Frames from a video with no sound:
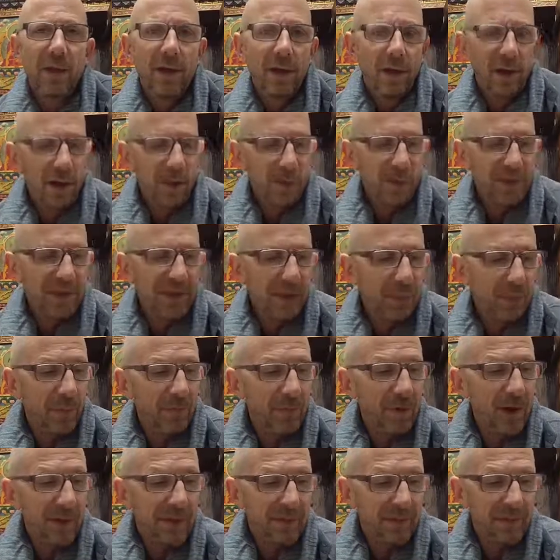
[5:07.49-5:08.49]
but they
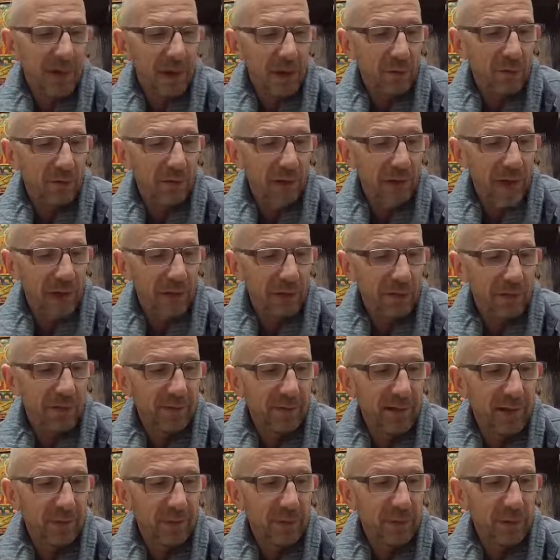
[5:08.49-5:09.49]
provide sound files
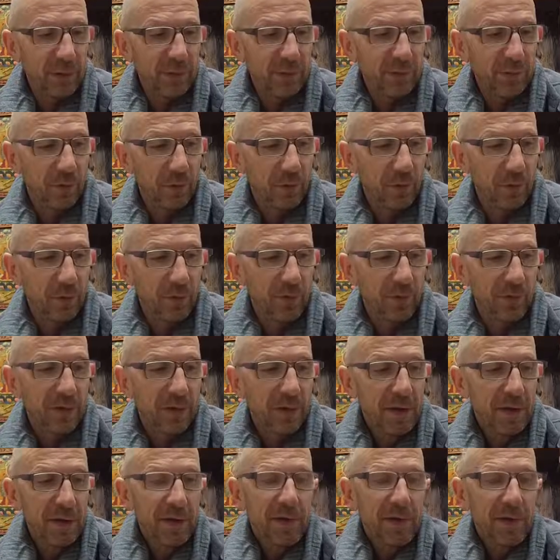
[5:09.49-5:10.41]
and have beautiful bowls.